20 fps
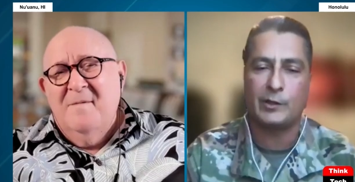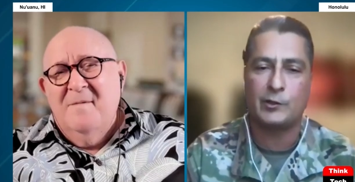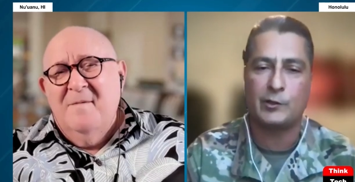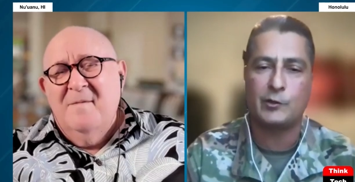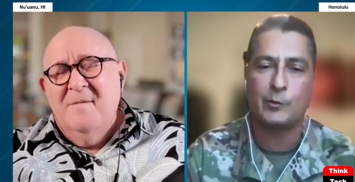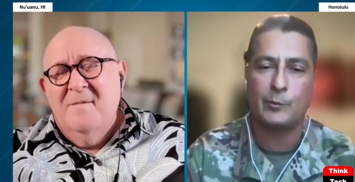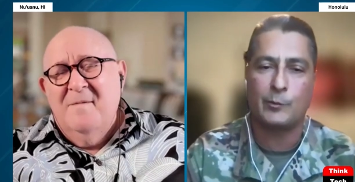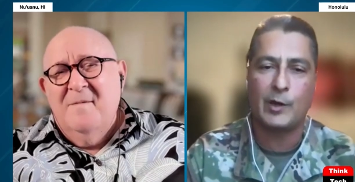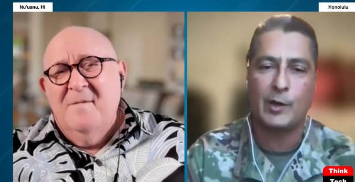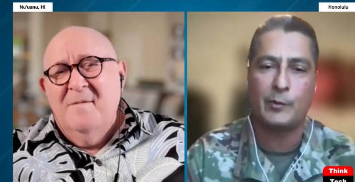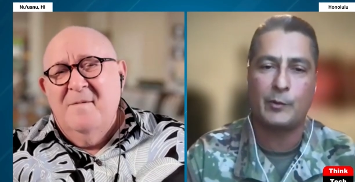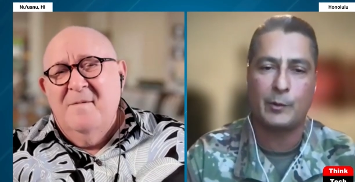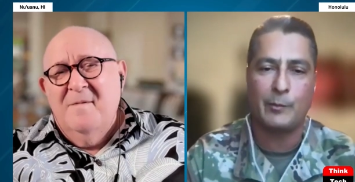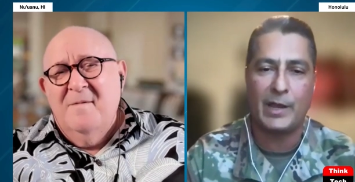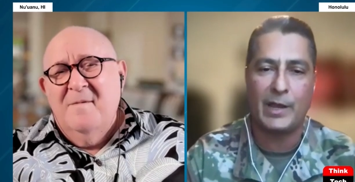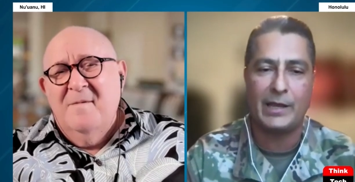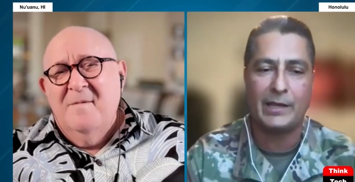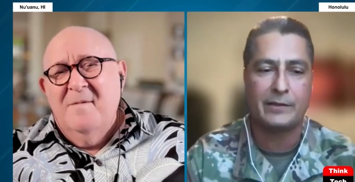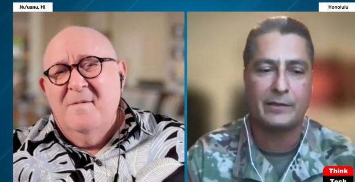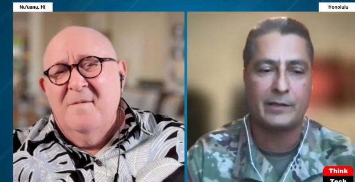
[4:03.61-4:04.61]
Speaker 1: that you can be able to
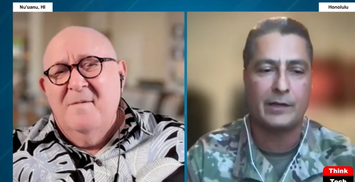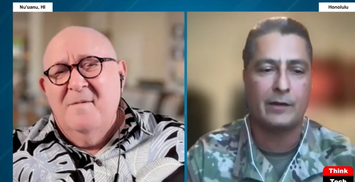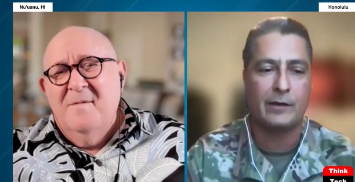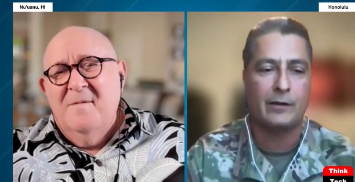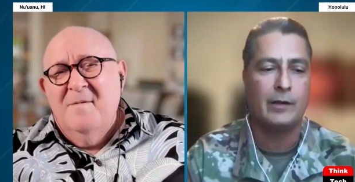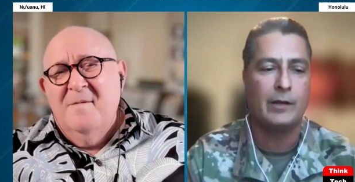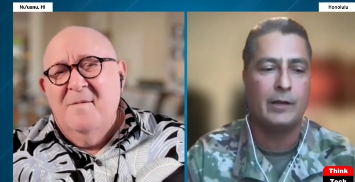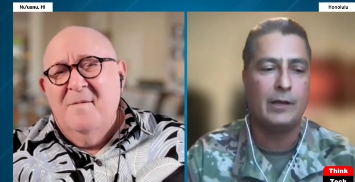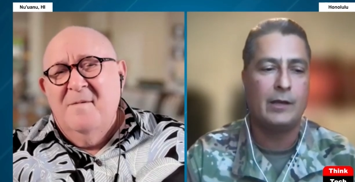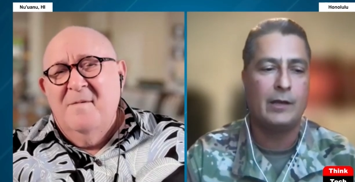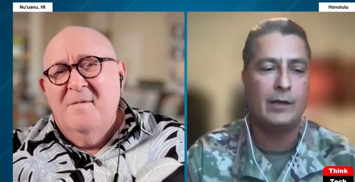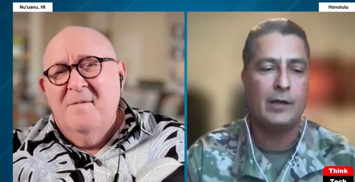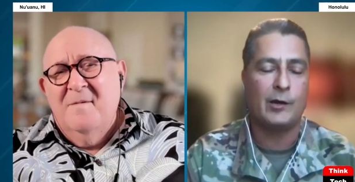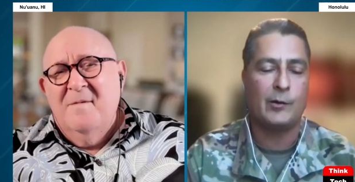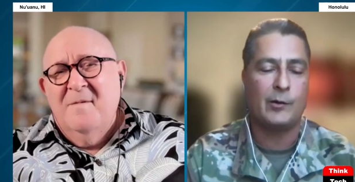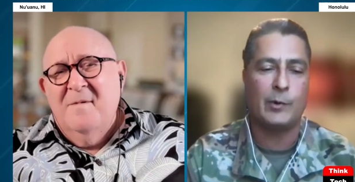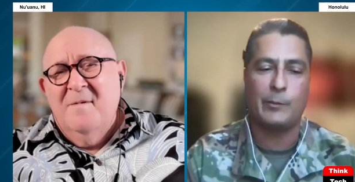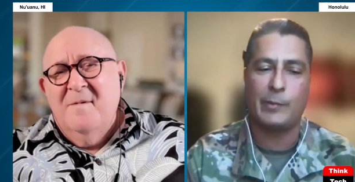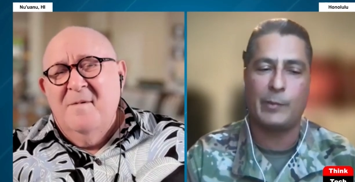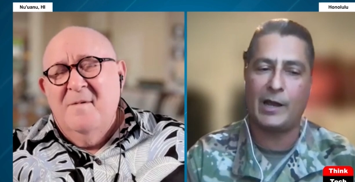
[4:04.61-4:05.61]
make it there.
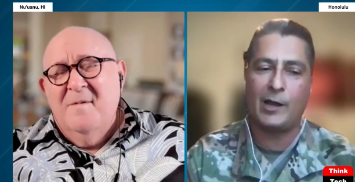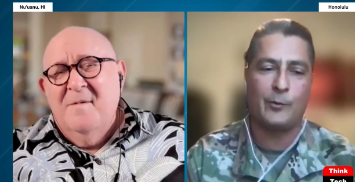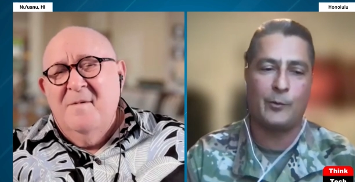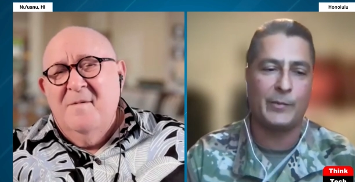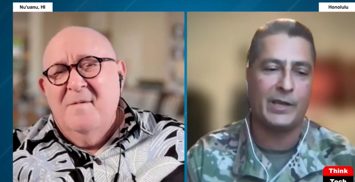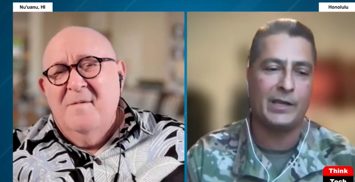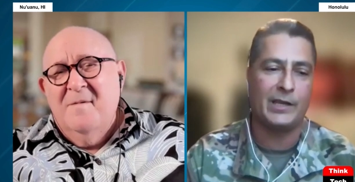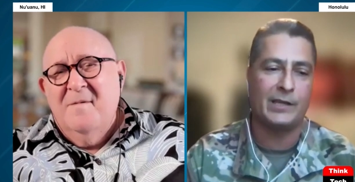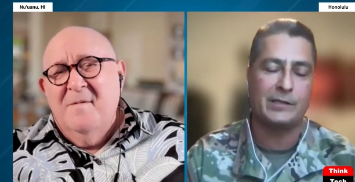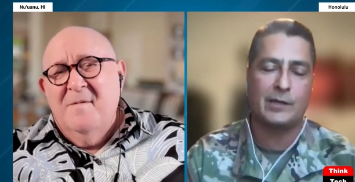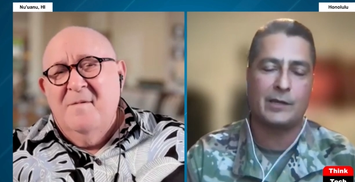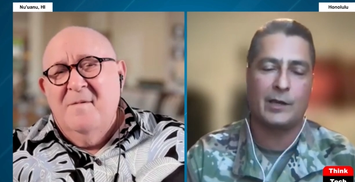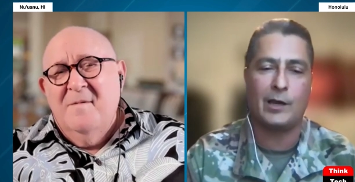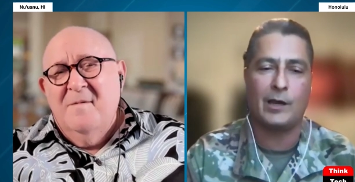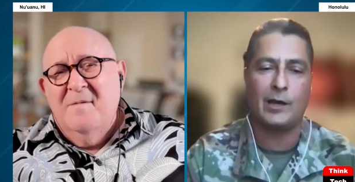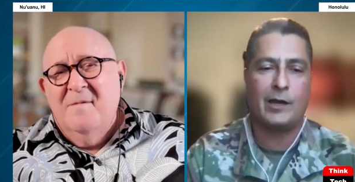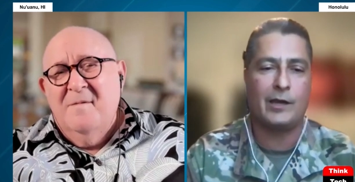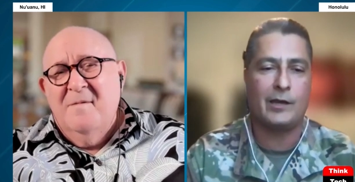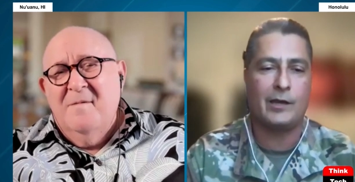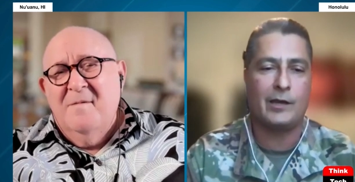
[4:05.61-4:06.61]
But by all means,
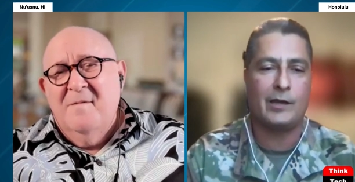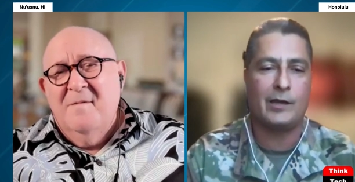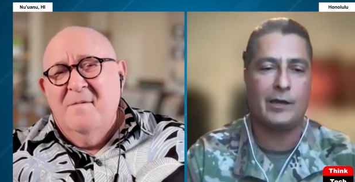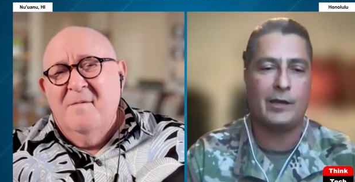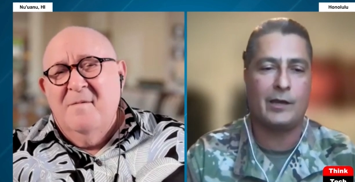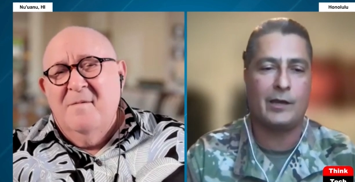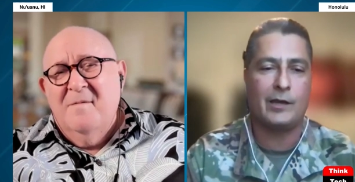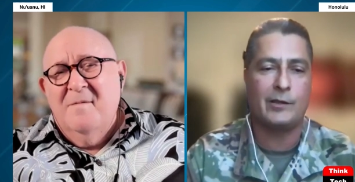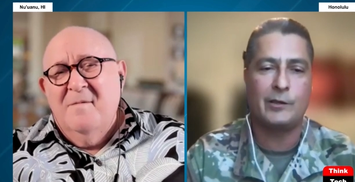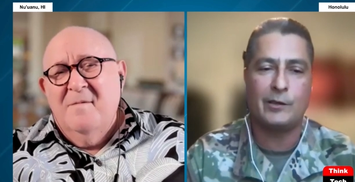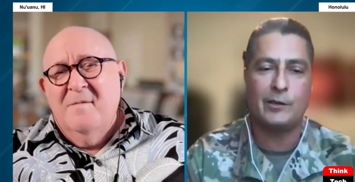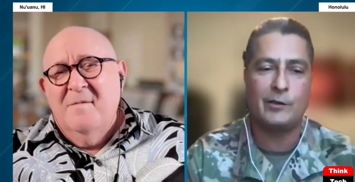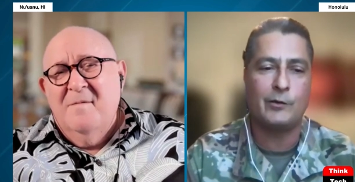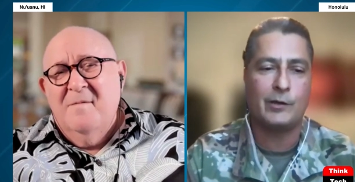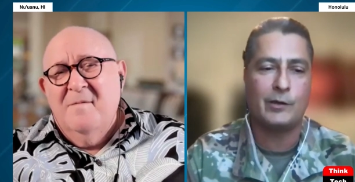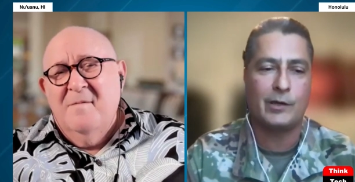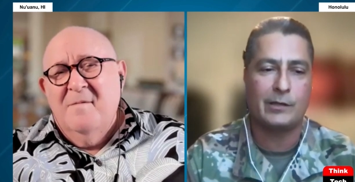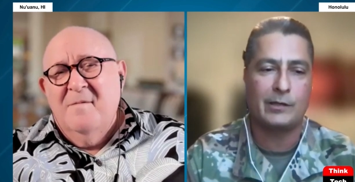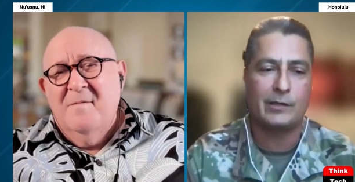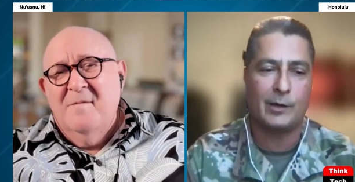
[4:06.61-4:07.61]

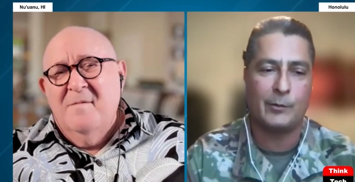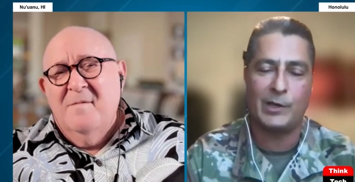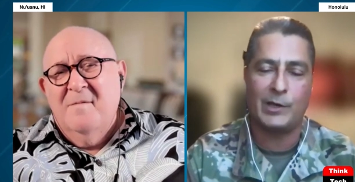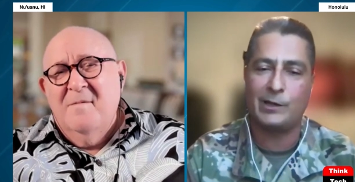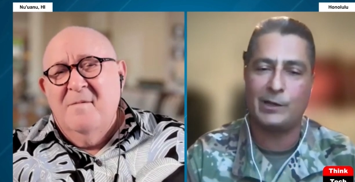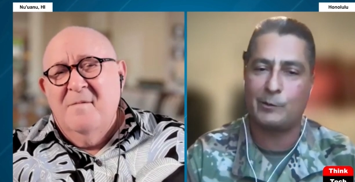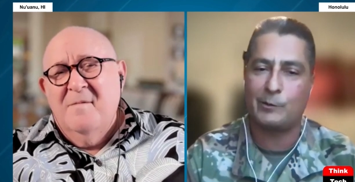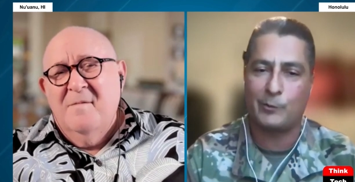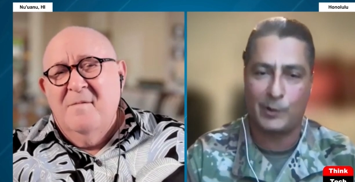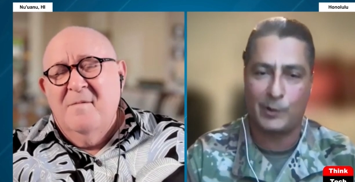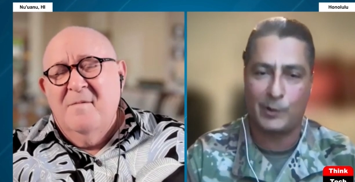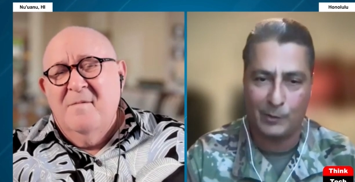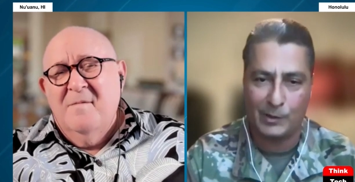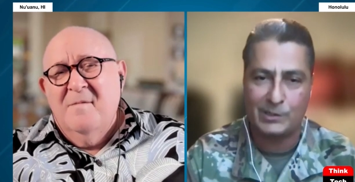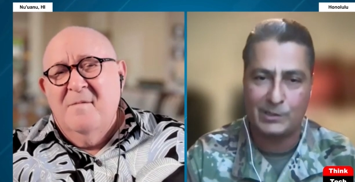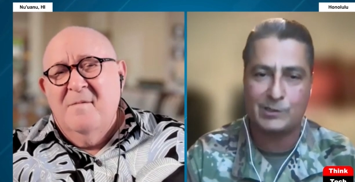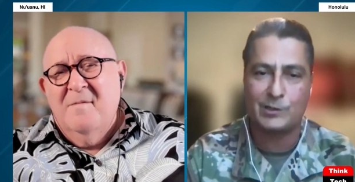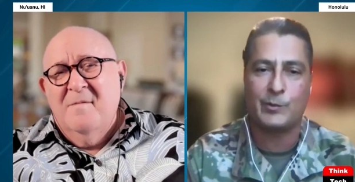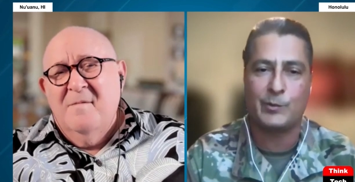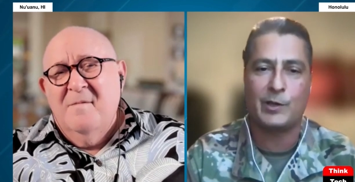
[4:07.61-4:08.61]
you could come in and
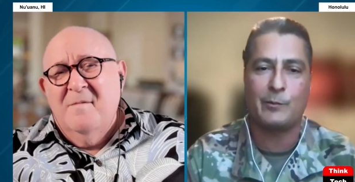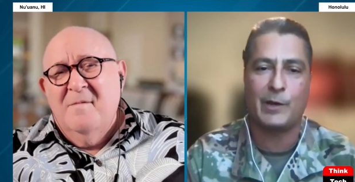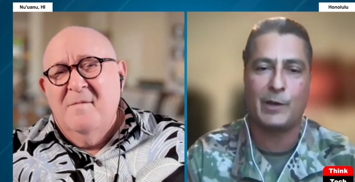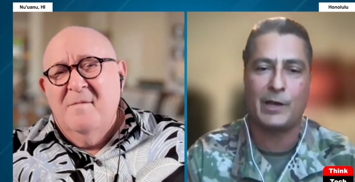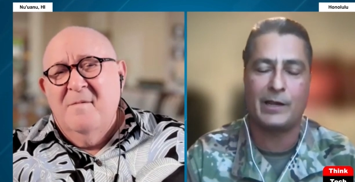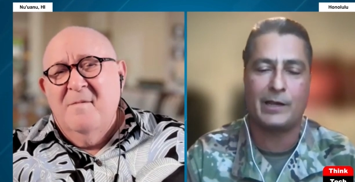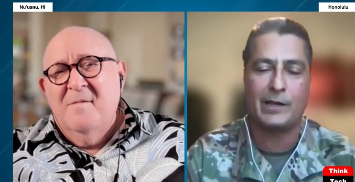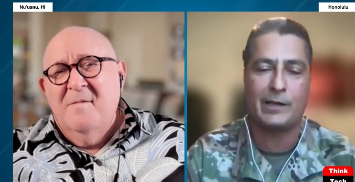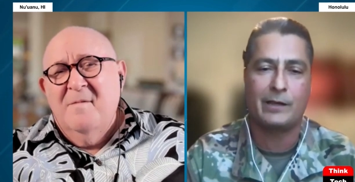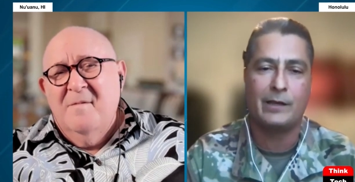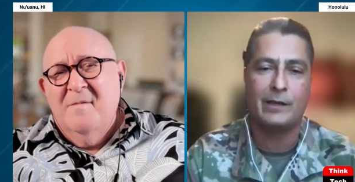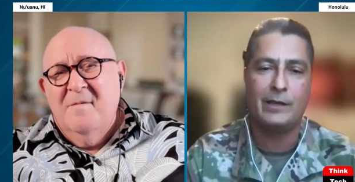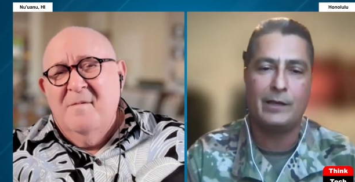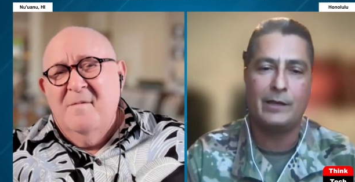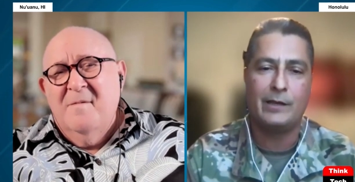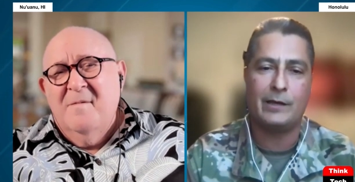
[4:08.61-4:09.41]
request to be a medic.